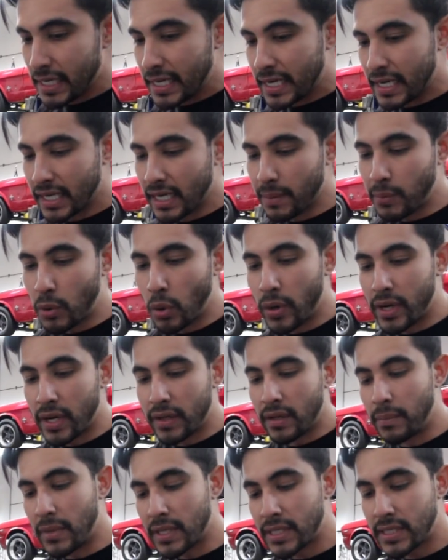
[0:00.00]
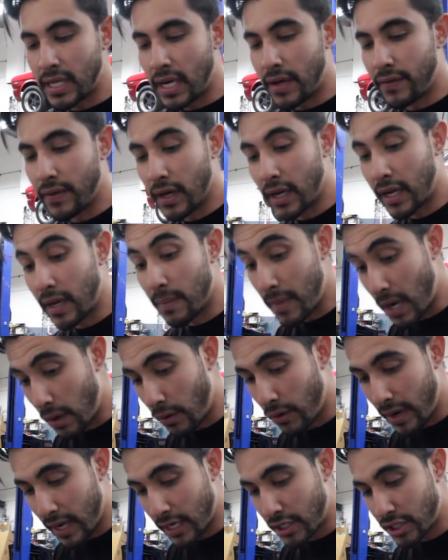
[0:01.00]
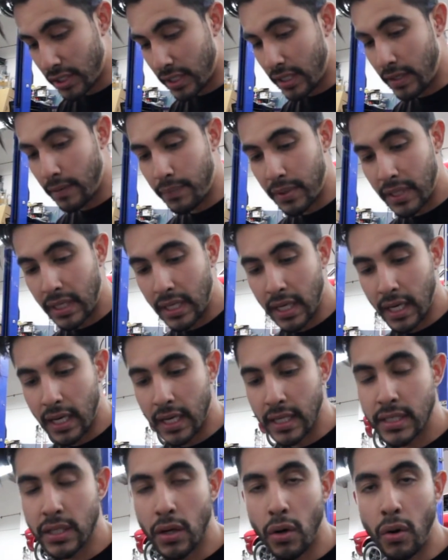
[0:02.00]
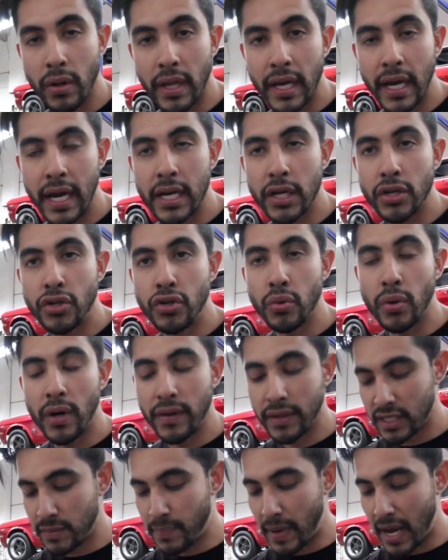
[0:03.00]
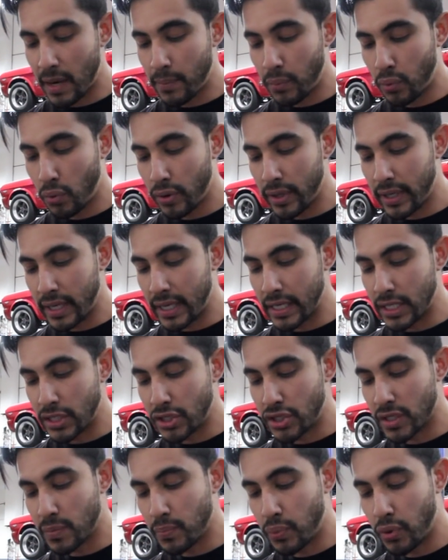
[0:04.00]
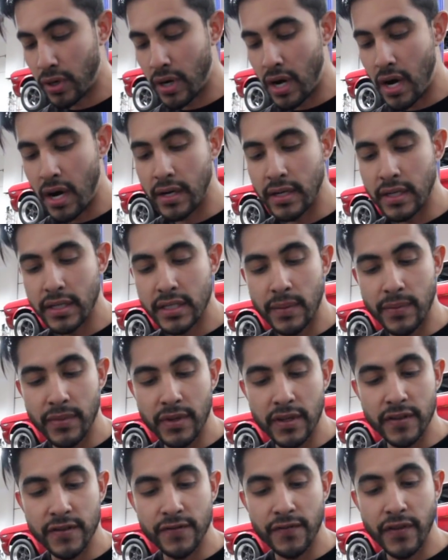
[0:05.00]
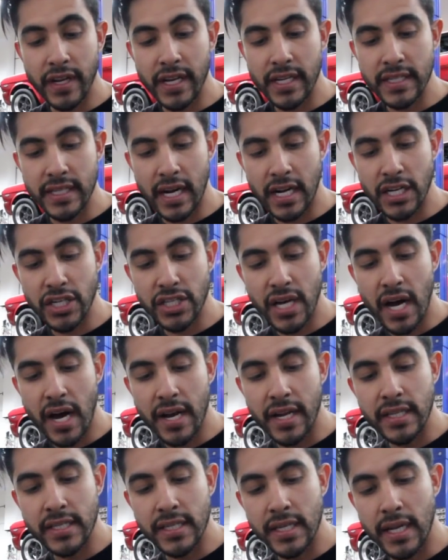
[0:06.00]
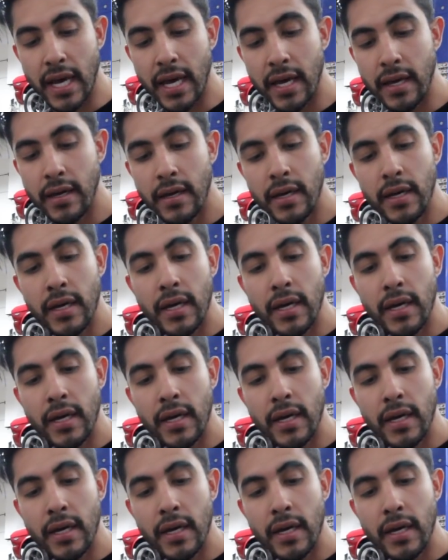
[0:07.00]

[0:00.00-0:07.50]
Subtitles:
Gotta keep going on the Camaro actually, because all I gotta do on this bad boy is just put on some of these fittings that I just got in today.